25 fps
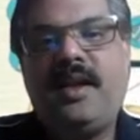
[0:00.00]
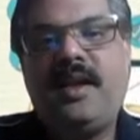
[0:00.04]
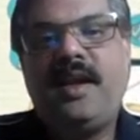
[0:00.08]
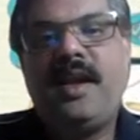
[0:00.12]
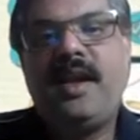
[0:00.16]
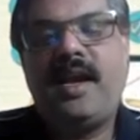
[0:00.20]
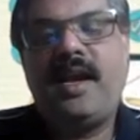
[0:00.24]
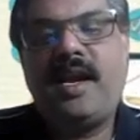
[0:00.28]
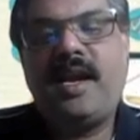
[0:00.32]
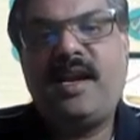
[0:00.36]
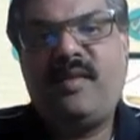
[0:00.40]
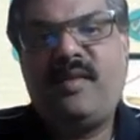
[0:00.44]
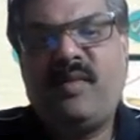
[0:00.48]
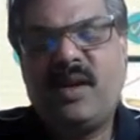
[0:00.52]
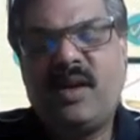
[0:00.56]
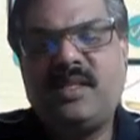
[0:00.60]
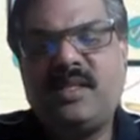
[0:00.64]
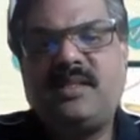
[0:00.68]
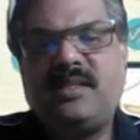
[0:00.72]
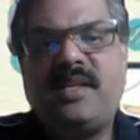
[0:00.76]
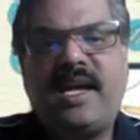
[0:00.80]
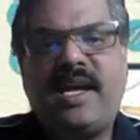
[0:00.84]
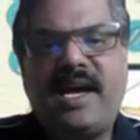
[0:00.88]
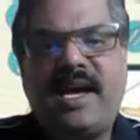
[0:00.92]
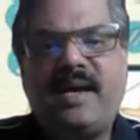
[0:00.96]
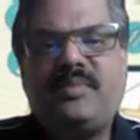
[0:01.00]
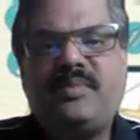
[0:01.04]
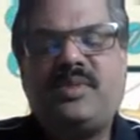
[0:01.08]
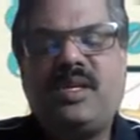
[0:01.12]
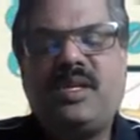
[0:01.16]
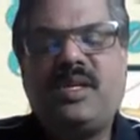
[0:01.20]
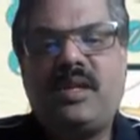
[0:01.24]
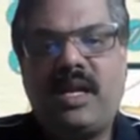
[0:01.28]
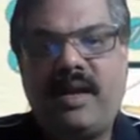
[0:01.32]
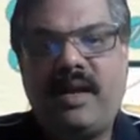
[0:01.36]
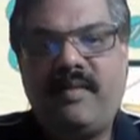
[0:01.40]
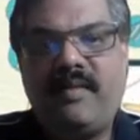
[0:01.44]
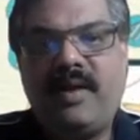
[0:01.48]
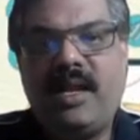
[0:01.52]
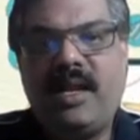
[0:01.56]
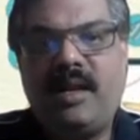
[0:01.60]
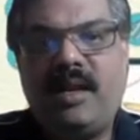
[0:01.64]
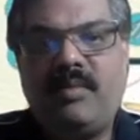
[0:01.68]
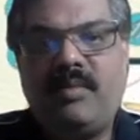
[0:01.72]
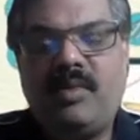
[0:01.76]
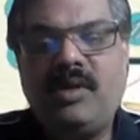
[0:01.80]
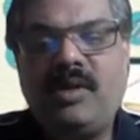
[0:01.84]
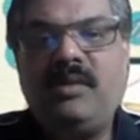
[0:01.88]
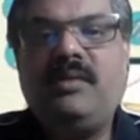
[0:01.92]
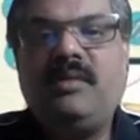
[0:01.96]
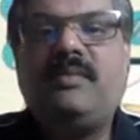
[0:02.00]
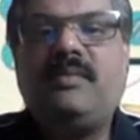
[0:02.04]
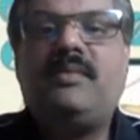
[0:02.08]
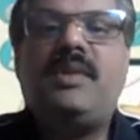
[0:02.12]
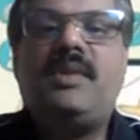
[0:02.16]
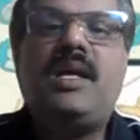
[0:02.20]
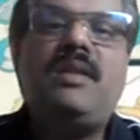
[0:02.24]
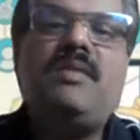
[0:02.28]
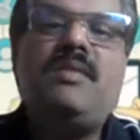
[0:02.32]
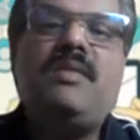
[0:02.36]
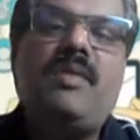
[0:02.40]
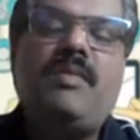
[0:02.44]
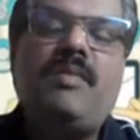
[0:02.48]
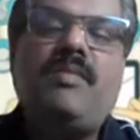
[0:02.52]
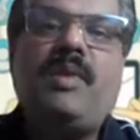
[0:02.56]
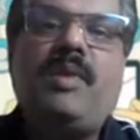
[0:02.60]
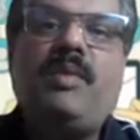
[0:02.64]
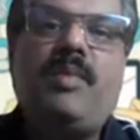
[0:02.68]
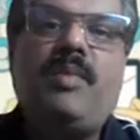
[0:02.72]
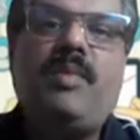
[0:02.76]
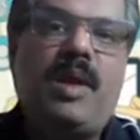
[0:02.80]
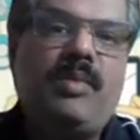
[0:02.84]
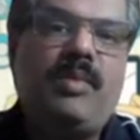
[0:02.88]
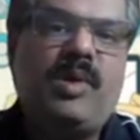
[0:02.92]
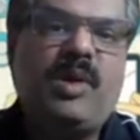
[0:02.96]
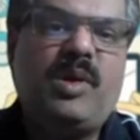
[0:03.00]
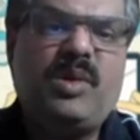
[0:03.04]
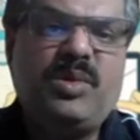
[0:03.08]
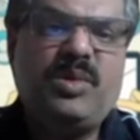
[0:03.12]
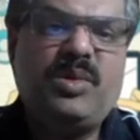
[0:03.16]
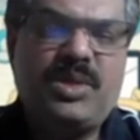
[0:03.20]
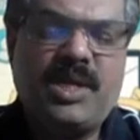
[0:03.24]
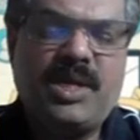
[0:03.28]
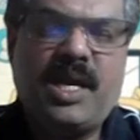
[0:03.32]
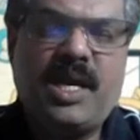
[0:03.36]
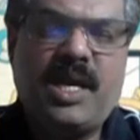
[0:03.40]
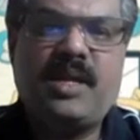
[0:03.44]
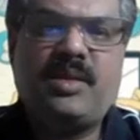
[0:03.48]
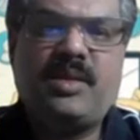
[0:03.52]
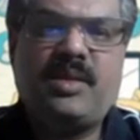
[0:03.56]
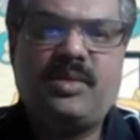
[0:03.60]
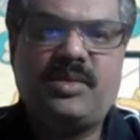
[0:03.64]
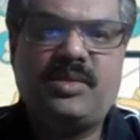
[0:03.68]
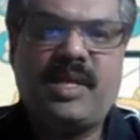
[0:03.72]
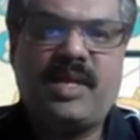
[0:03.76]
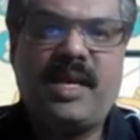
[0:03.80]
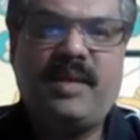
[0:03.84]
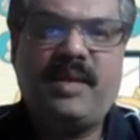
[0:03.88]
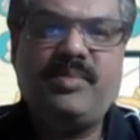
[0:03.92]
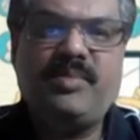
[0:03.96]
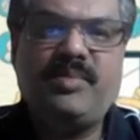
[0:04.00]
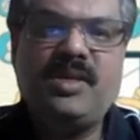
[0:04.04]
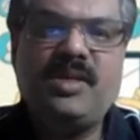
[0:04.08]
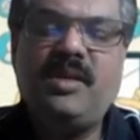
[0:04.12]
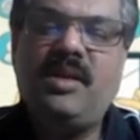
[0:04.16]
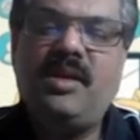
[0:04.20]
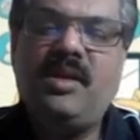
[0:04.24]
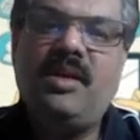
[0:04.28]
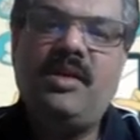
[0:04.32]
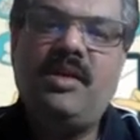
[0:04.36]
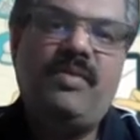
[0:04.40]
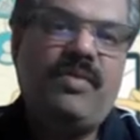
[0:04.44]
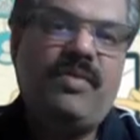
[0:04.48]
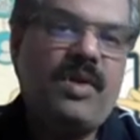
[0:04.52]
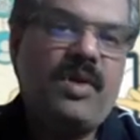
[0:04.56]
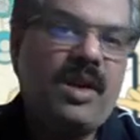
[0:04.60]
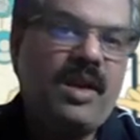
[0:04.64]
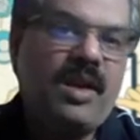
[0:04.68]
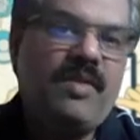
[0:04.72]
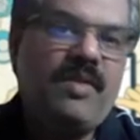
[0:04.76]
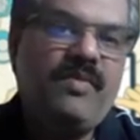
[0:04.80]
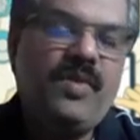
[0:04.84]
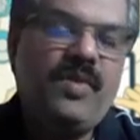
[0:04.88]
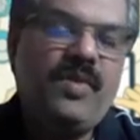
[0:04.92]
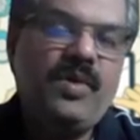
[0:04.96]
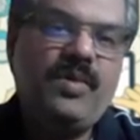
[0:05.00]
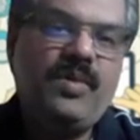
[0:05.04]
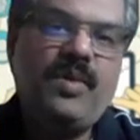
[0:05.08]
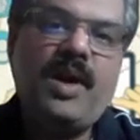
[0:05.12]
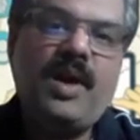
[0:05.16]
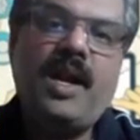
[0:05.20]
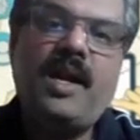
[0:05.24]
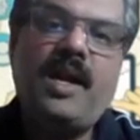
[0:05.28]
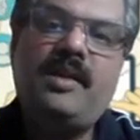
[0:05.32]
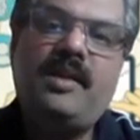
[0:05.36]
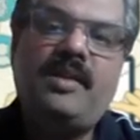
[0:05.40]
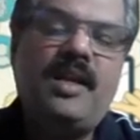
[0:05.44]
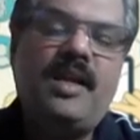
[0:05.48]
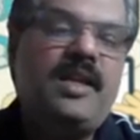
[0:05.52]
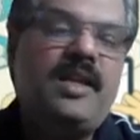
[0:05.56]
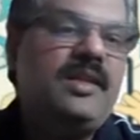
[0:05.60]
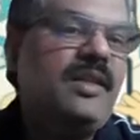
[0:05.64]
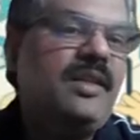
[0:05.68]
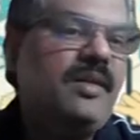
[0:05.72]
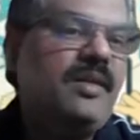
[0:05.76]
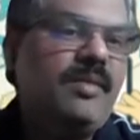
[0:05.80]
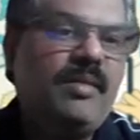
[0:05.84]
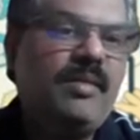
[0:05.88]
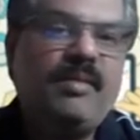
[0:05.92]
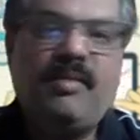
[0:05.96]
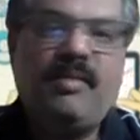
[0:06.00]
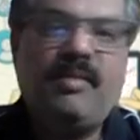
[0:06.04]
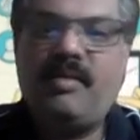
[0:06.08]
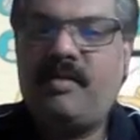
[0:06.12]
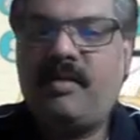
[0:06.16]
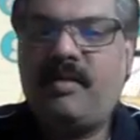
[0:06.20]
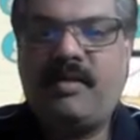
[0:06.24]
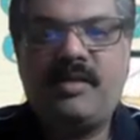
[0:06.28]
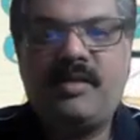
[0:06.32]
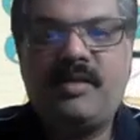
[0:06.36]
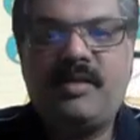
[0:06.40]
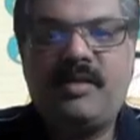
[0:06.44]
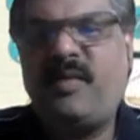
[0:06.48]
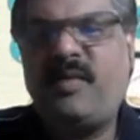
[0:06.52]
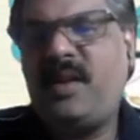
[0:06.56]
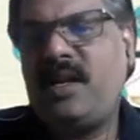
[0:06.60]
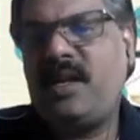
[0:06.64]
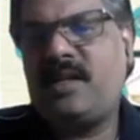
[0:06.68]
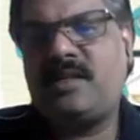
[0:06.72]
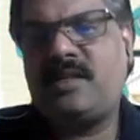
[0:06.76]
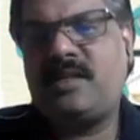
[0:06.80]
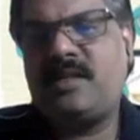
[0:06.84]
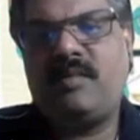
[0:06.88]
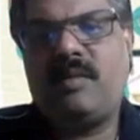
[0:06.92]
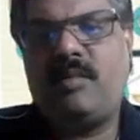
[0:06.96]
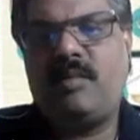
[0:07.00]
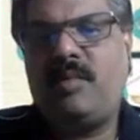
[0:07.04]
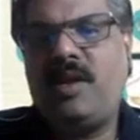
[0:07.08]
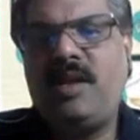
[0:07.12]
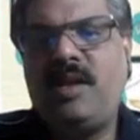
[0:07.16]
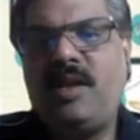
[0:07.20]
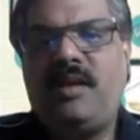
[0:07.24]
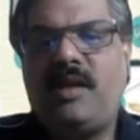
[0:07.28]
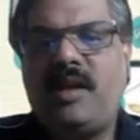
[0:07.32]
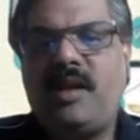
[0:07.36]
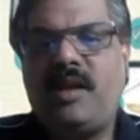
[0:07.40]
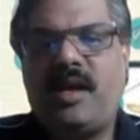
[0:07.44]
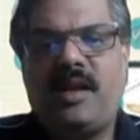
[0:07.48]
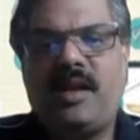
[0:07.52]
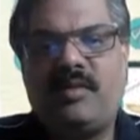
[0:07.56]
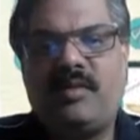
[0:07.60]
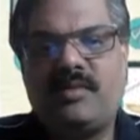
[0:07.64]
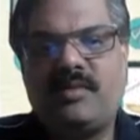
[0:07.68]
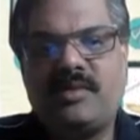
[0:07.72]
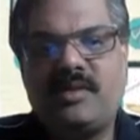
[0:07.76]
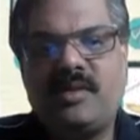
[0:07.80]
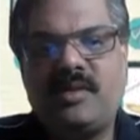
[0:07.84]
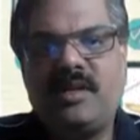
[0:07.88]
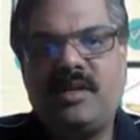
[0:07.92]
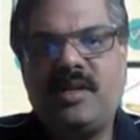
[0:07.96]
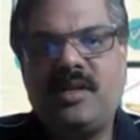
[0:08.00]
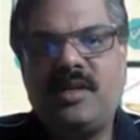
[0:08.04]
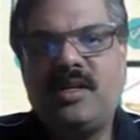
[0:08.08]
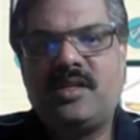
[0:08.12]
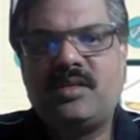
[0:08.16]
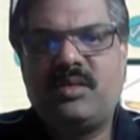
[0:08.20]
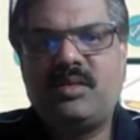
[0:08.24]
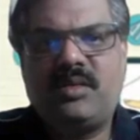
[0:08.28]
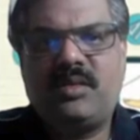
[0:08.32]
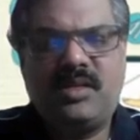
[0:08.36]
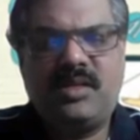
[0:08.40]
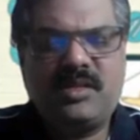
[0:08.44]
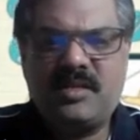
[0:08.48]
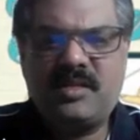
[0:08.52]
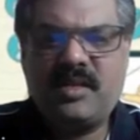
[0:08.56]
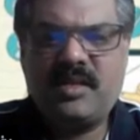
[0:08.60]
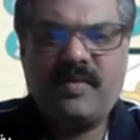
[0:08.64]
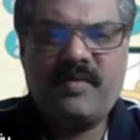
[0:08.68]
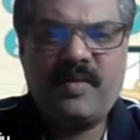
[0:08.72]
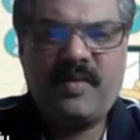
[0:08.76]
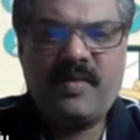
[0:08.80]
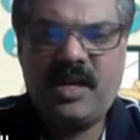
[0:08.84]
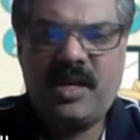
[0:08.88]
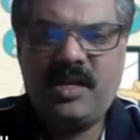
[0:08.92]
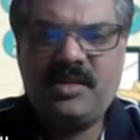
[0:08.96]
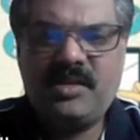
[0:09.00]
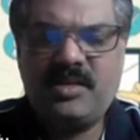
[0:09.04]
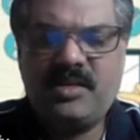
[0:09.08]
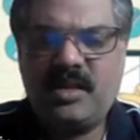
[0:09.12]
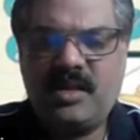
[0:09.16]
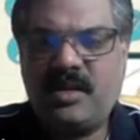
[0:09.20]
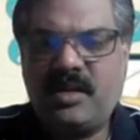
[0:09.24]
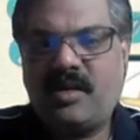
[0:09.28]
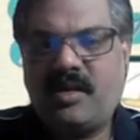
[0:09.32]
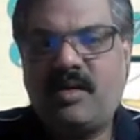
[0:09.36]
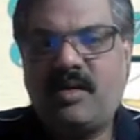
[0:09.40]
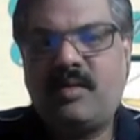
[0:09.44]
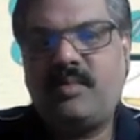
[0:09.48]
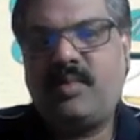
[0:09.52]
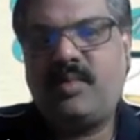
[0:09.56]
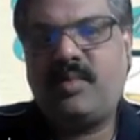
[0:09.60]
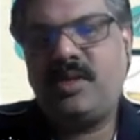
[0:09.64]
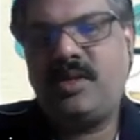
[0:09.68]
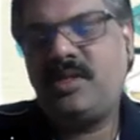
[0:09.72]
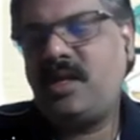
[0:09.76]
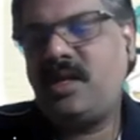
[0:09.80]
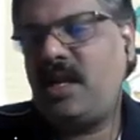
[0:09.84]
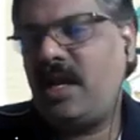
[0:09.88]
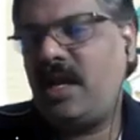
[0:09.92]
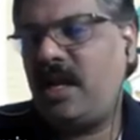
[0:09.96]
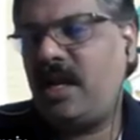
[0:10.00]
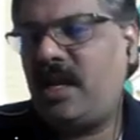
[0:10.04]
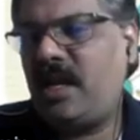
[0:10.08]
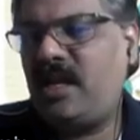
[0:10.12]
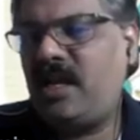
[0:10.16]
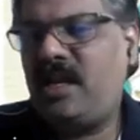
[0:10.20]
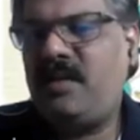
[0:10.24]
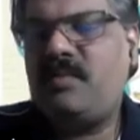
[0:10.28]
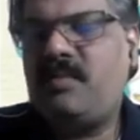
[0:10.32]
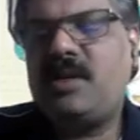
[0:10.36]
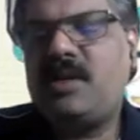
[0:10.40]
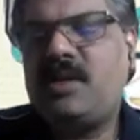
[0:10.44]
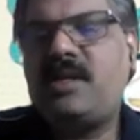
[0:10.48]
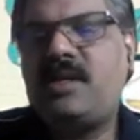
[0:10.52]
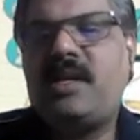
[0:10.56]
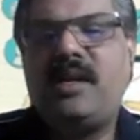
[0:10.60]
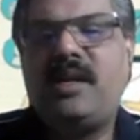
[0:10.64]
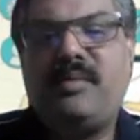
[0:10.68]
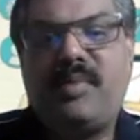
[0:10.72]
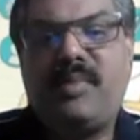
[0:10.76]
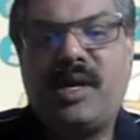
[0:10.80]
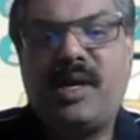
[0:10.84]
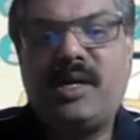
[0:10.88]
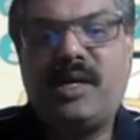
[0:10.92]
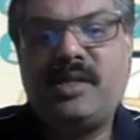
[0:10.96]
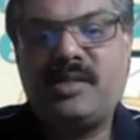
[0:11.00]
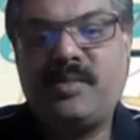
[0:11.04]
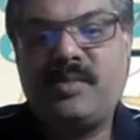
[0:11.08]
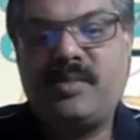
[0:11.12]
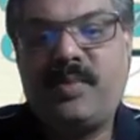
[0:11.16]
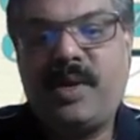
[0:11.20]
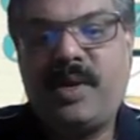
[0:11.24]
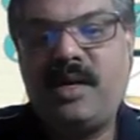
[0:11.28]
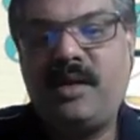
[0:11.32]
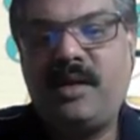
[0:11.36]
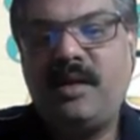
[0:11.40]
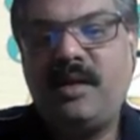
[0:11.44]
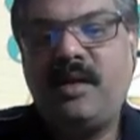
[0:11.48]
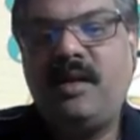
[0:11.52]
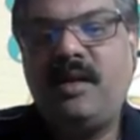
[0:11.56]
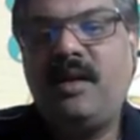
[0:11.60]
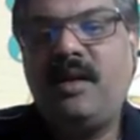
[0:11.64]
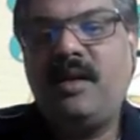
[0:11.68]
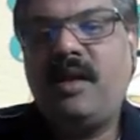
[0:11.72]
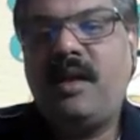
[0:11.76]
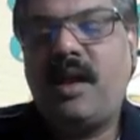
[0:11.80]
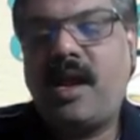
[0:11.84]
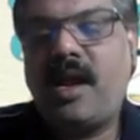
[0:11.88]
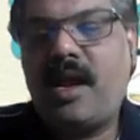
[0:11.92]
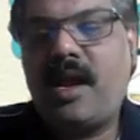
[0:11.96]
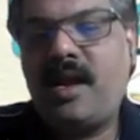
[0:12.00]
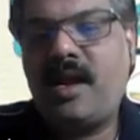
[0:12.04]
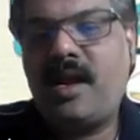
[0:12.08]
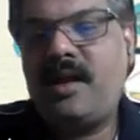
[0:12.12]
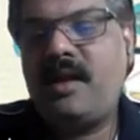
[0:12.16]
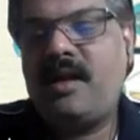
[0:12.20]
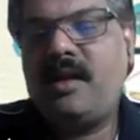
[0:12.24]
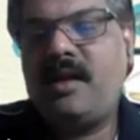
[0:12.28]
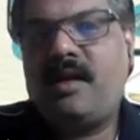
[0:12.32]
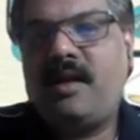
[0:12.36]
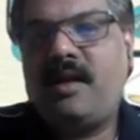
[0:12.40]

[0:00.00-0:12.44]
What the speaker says: And once the apps are available, then we will be able to share those apps for review, and then the winners will be announced. So this is a very generic competition. Anyone can participate. And